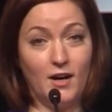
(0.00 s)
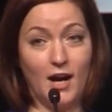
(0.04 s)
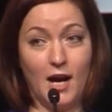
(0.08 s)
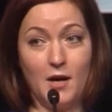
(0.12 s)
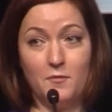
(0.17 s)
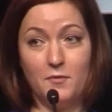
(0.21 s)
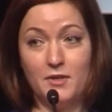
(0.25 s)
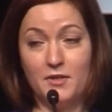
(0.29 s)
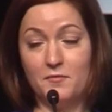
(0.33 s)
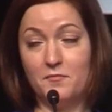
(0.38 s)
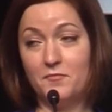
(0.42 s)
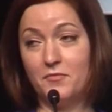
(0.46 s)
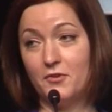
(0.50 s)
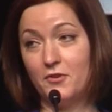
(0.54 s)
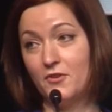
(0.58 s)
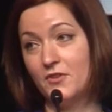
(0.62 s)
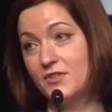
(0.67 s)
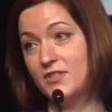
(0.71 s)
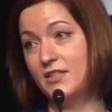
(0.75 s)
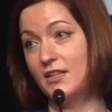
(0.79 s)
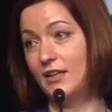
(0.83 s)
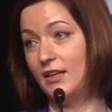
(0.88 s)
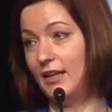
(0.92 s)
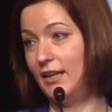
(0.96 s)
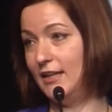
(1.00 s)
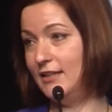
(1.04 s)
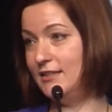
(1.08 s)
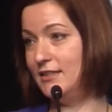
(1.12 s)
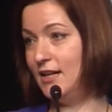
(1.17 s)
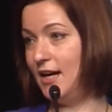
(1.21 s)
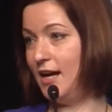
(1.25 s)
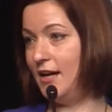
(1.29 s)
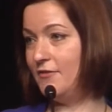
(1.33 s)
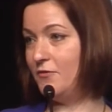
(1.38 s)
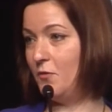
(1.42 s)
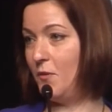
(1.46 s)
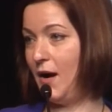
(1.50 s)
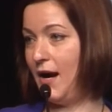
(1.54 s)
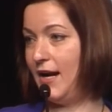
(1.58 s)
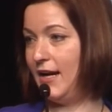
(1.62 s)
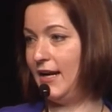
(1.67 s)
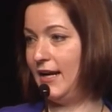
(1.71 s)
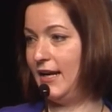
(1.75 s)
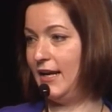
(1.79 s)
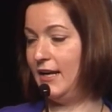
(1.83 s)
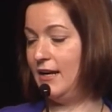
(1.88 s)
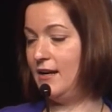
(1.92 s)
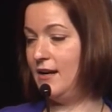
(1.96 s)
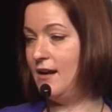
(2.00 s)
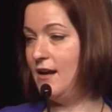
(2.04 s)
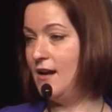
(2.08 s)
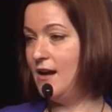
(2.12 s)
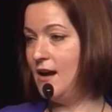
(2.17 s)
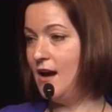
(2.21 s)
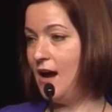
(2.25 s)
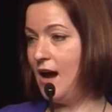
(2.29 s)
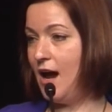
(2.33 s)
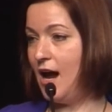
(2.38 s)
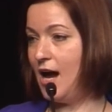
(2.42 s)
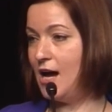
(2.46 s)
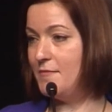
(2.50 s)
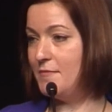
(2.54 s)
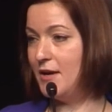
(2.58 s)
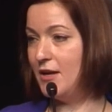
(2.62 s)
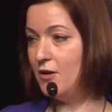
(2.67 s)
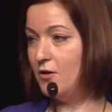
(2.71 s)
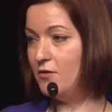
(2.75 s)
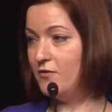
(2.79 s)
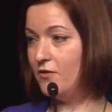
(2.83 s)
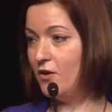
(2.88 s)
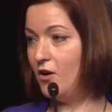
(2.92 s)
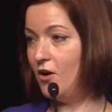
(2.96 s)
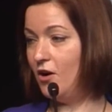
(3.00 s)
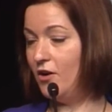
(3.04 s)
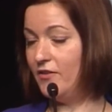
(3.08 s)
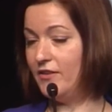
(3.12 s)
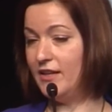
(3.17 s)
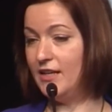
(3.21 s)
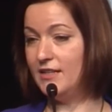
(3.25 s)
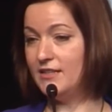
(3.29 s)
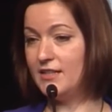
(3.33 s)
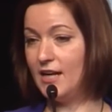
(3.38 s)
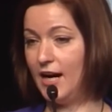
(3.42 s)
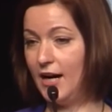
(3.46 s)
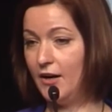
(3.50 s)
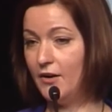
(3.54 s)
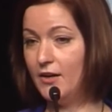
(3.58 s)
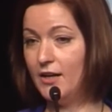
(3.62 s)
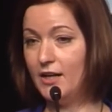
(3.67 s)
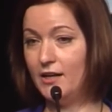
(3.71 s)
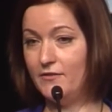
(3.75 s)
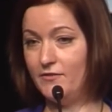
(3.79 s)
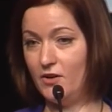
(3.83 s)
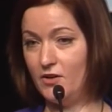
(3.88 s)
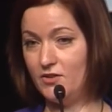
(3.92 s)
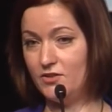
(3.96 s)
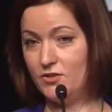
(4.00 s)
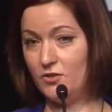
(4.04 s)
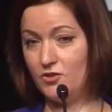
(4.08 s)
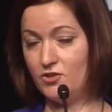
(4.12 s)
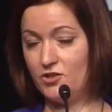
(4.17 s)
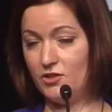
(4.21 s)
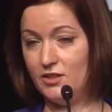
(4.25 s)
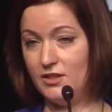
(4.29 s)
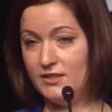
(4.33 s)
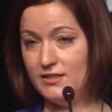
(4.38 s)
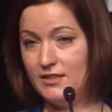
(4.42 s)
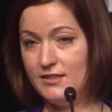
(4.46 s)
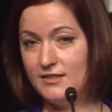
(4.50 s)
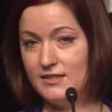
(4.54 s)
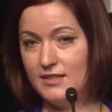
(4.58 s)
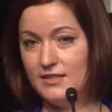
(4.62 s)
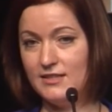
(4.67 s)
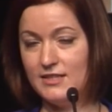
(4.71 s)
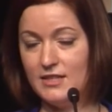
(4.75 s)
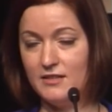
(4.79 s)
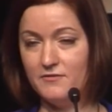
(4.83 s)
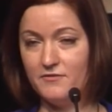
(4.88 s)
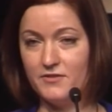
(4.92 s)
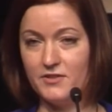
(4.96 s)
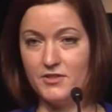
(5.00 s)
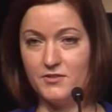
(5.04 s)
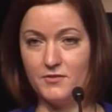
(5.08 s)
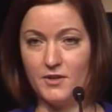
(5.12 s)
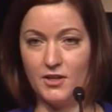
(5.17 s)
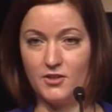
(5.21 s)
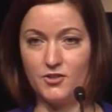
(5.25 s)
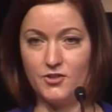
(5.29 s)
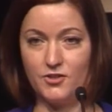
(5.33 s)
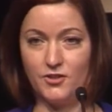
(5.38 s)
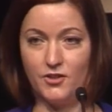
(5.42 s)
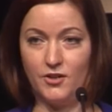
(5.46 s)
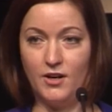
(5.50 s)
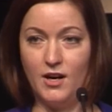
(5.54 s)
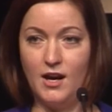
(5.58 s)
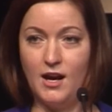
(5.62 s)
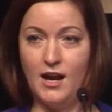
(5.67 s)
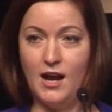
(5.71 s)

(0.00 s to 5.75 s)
I wouldn't personally dive right in and overhaul the entirety of our social assistance infrastructure